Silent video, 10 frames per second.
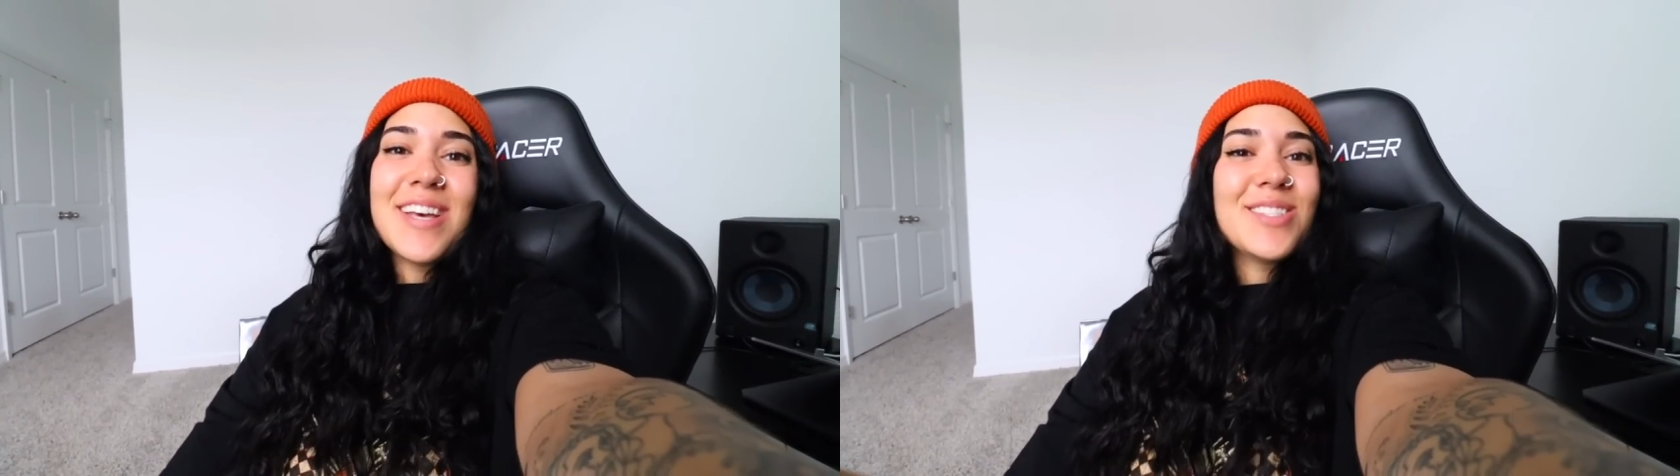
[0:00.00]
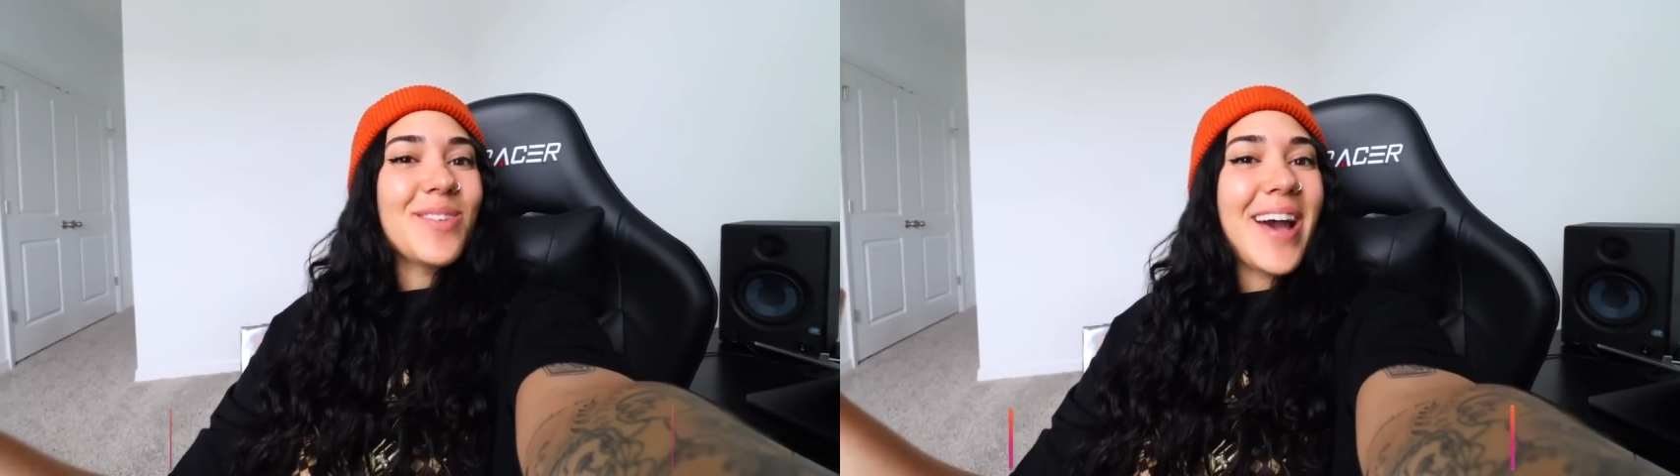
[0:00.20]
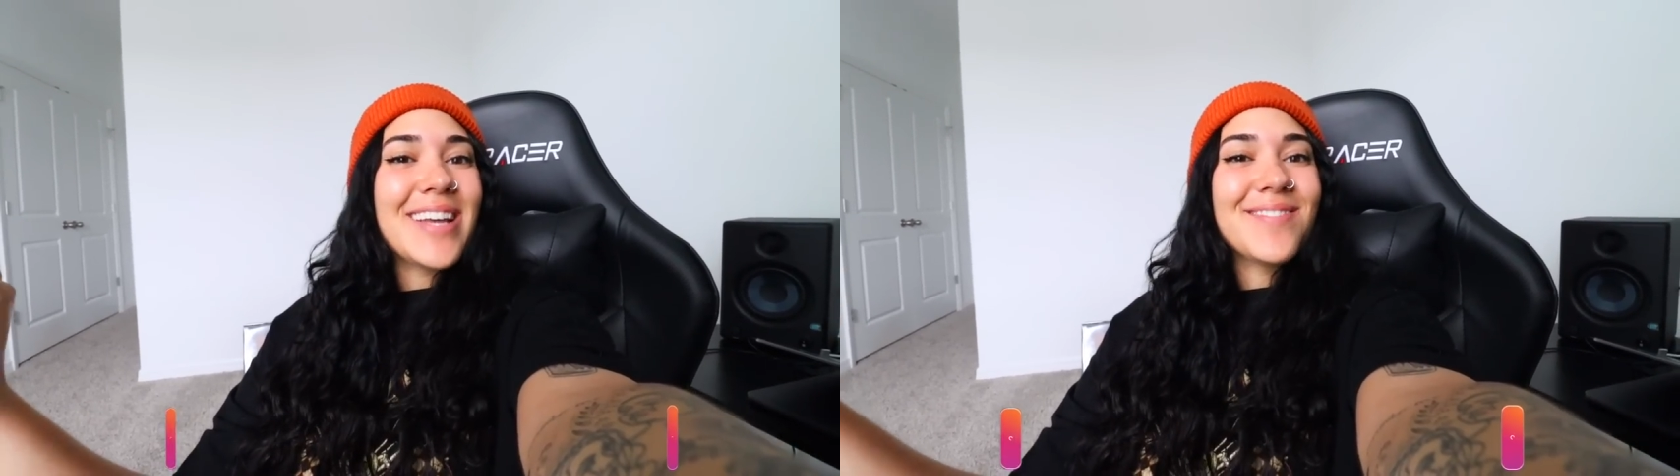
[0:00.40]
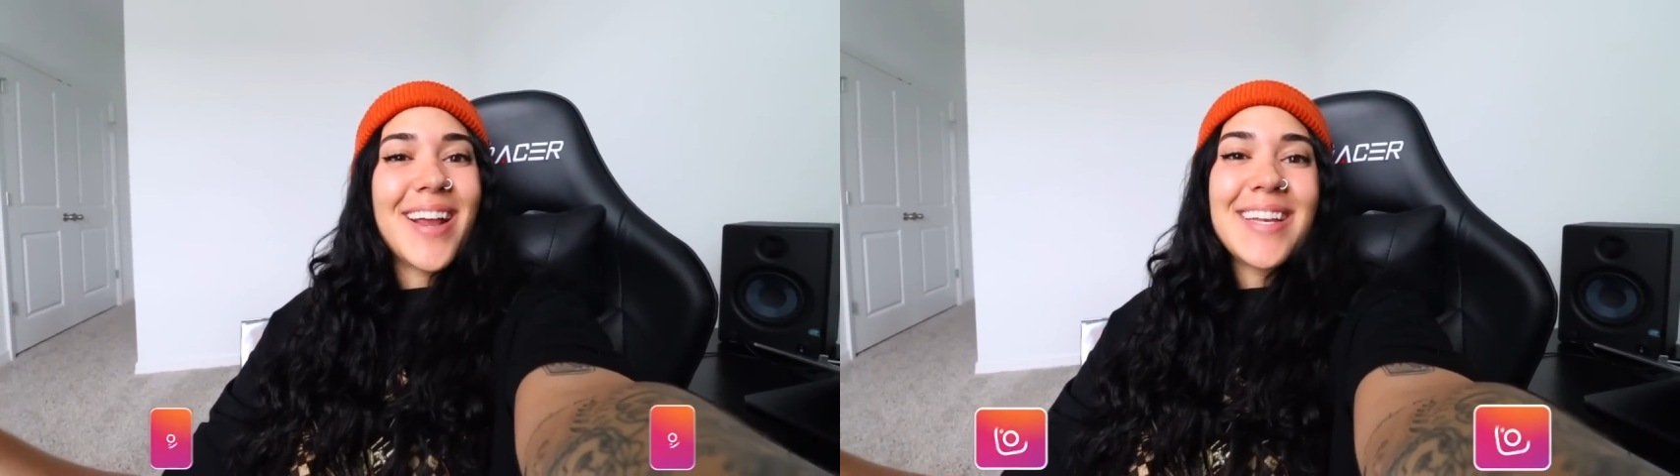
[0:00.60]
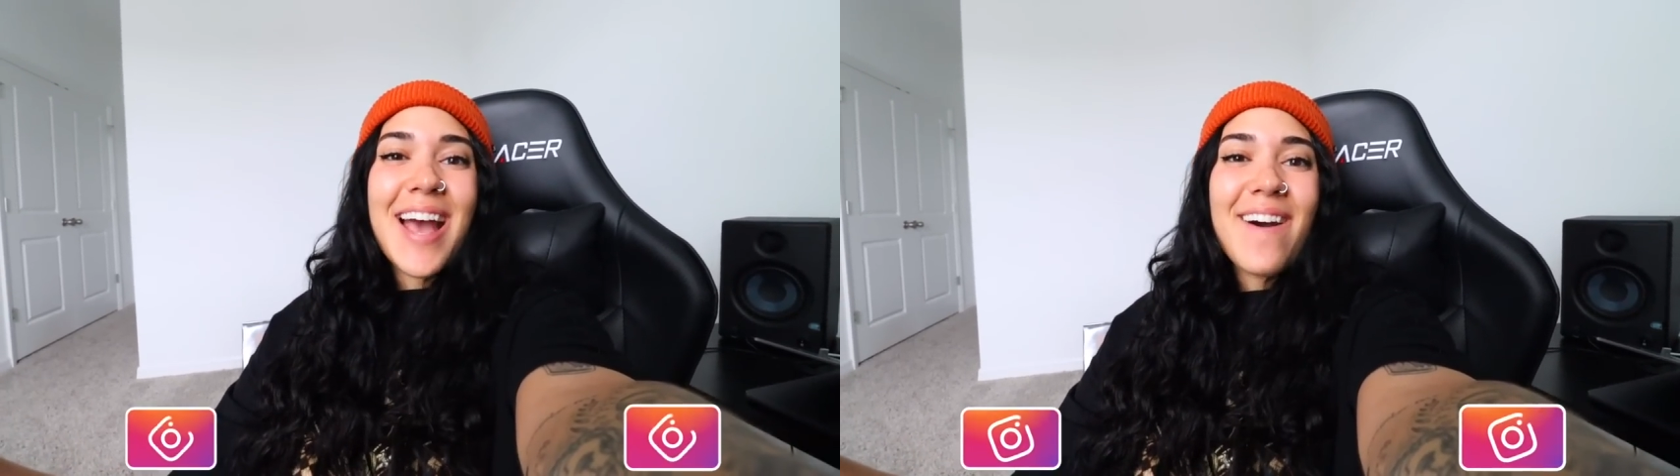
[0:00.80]
So guys,
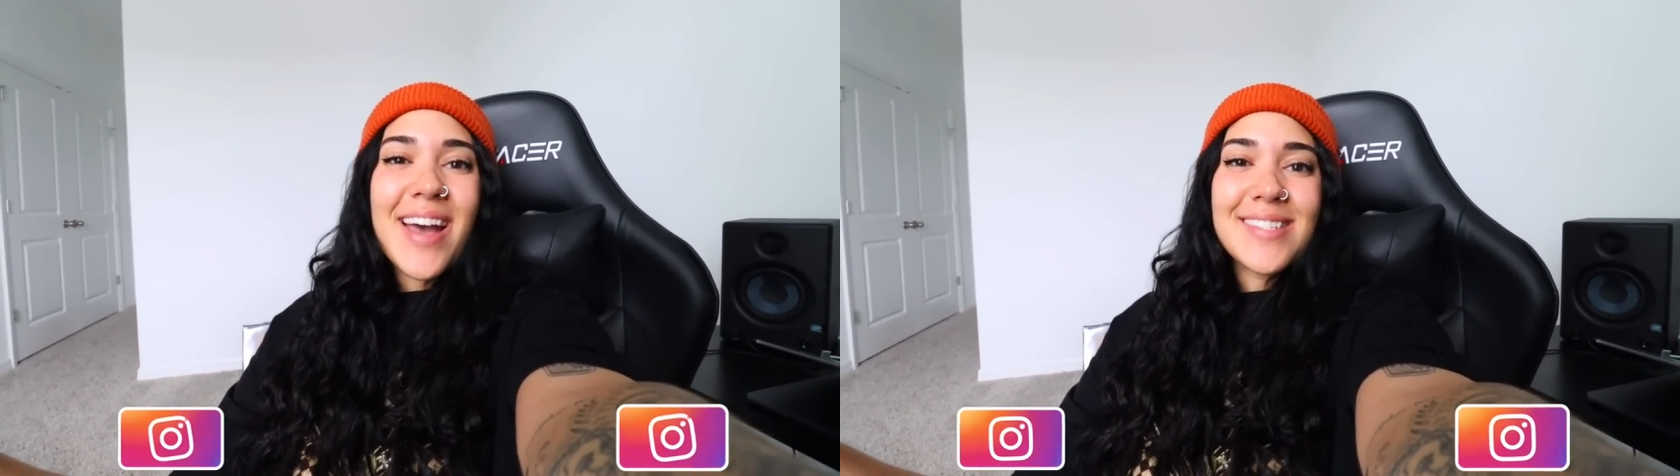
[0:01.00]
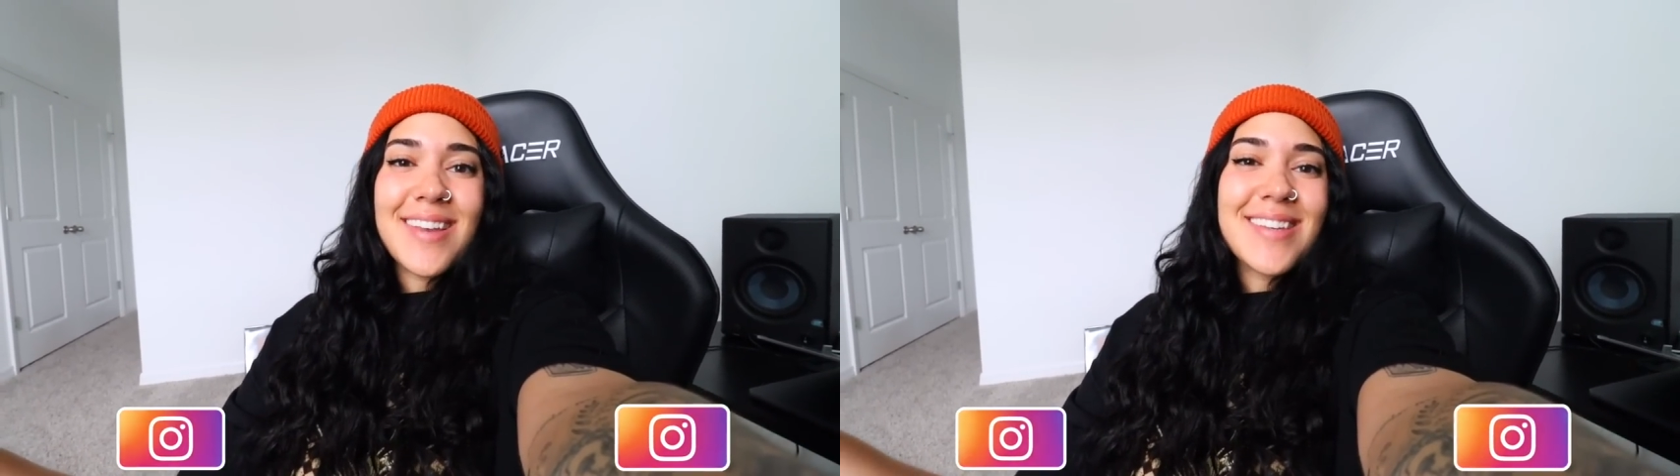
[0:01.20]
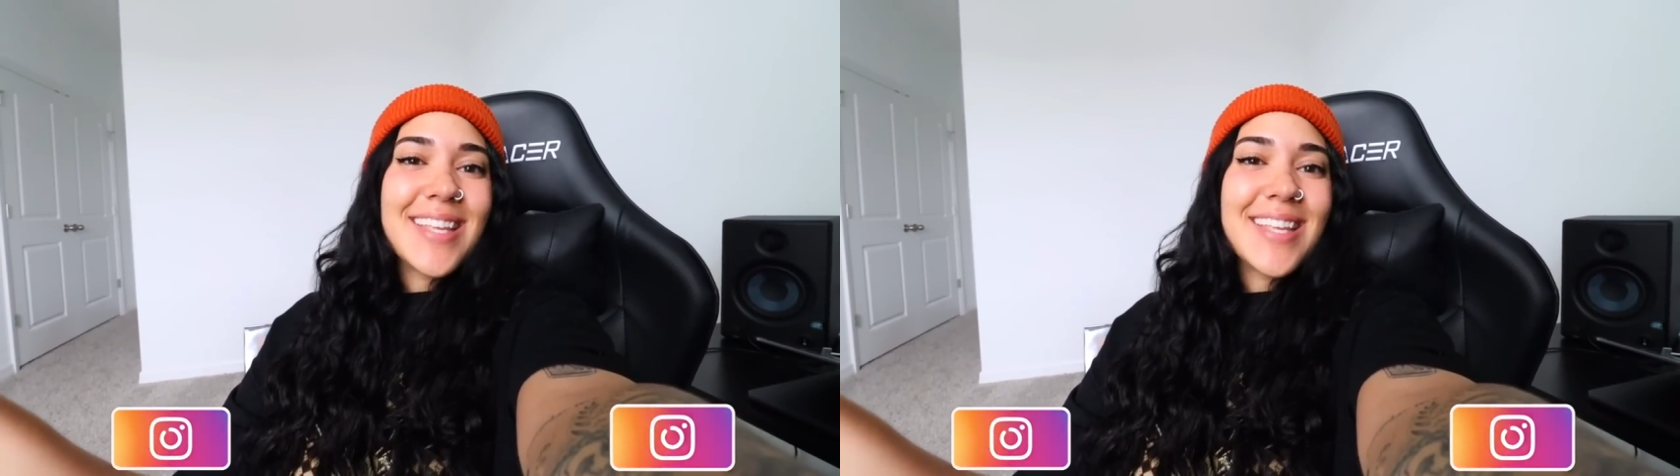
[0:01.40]
right now Isaiah